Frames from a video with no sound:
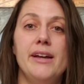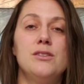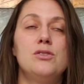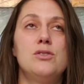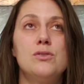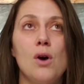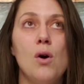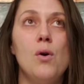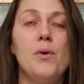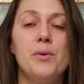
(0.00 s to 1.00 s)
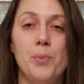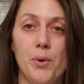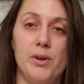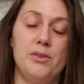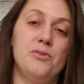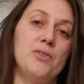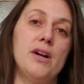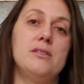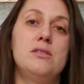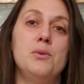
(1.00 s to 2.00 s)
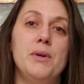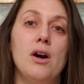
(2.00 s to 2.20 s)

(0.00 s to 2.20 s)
it's so important for us to be